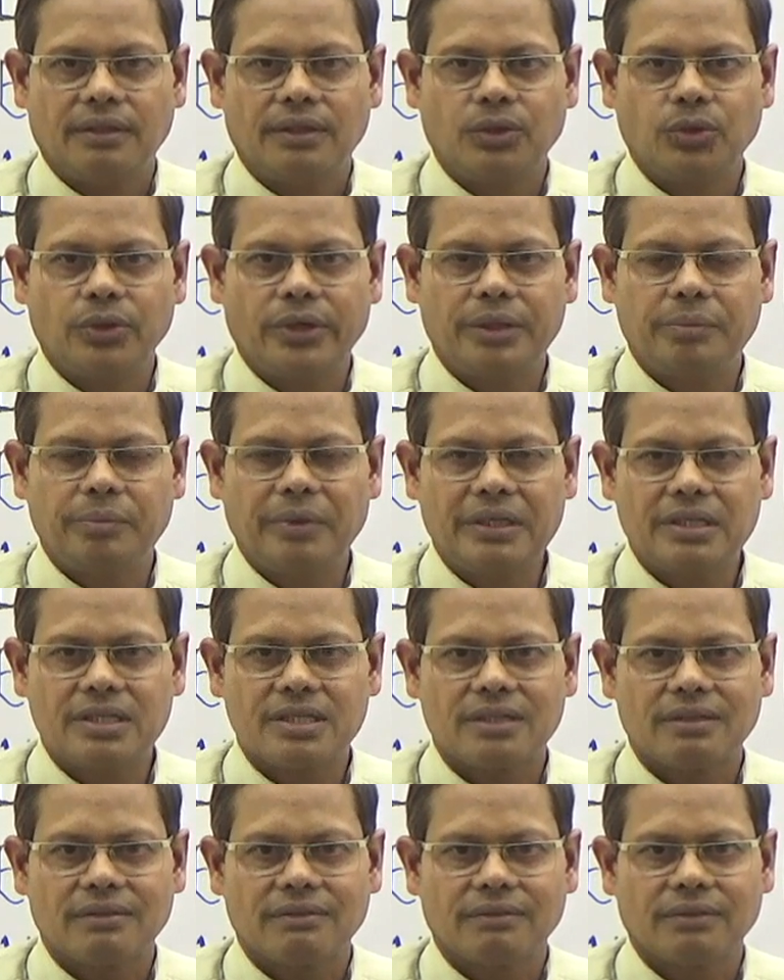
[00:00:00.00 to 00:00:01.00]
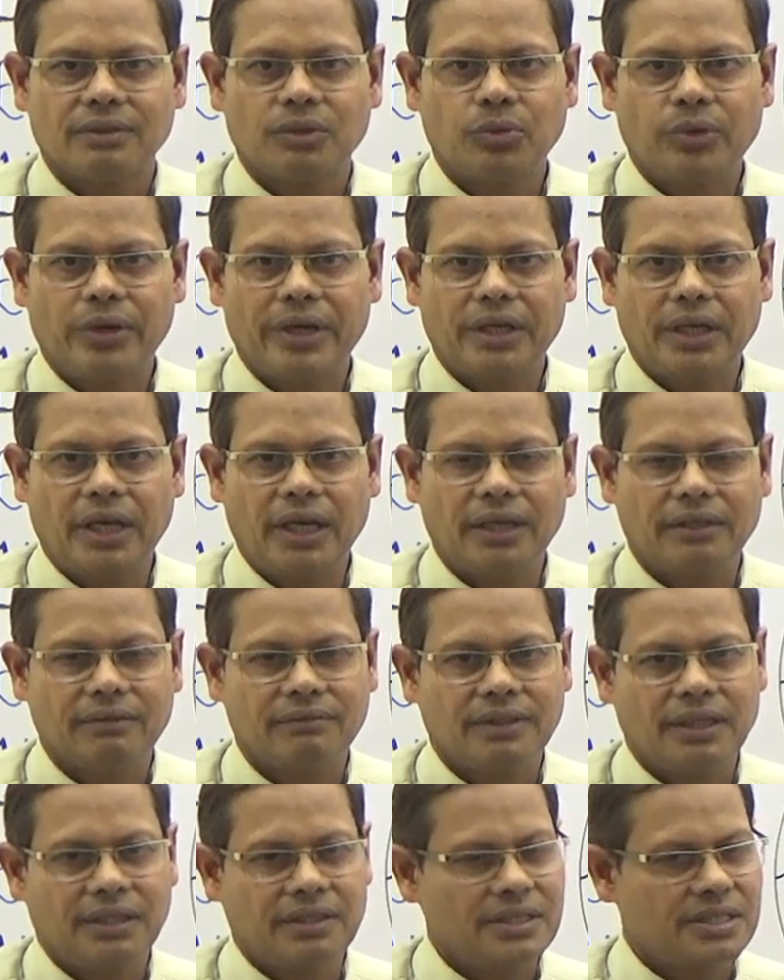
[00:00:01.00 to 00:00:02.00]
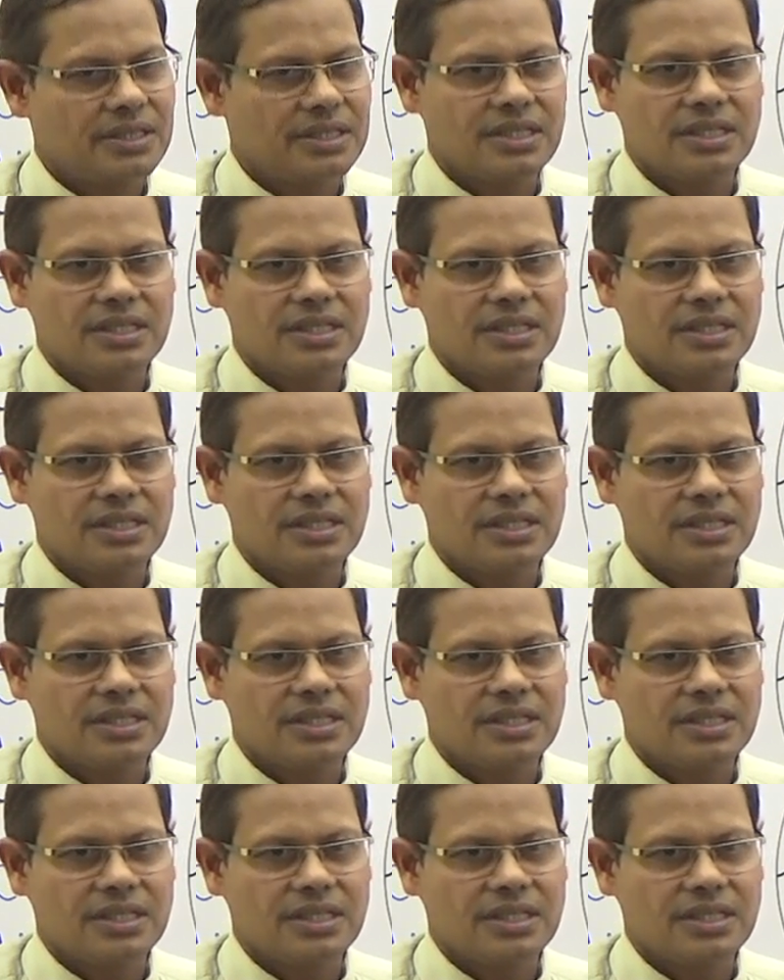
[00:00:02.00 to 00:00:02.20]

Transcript: Do you admit? Do you agree that this